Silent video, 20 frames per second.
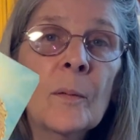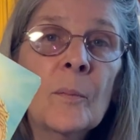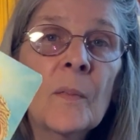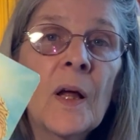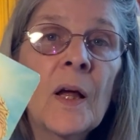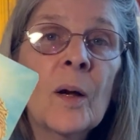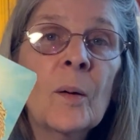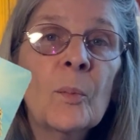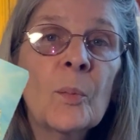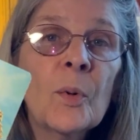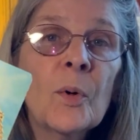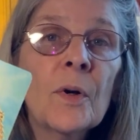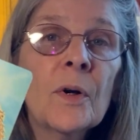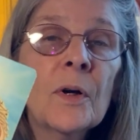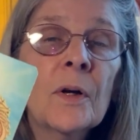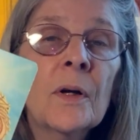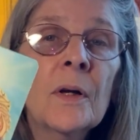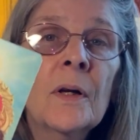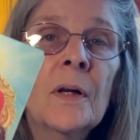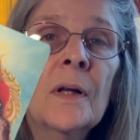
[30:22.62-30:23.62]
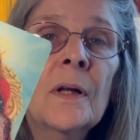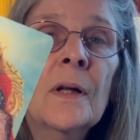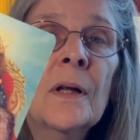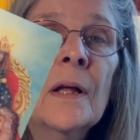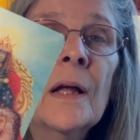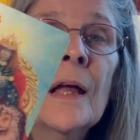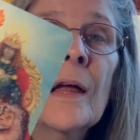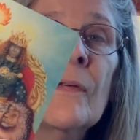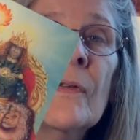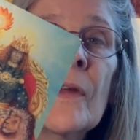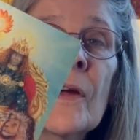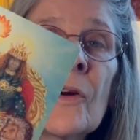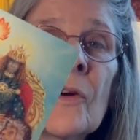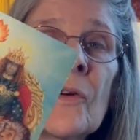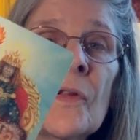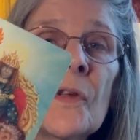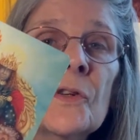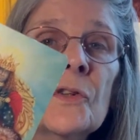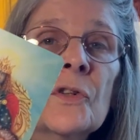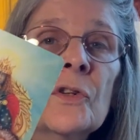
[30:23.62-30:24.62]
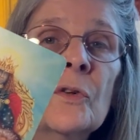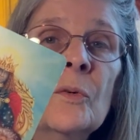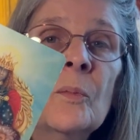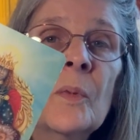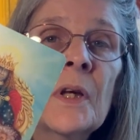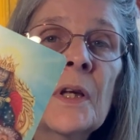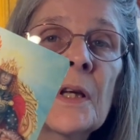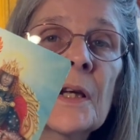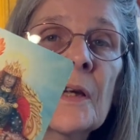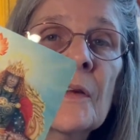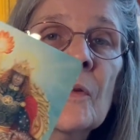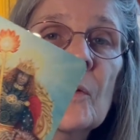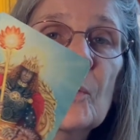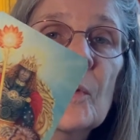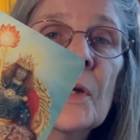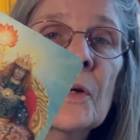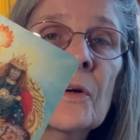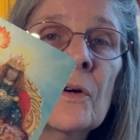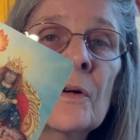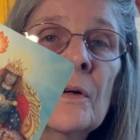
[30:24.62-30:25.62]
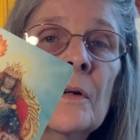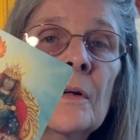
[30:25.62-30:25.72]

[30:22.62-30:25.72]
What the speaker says: emperor, and they're the two meeting in the middle.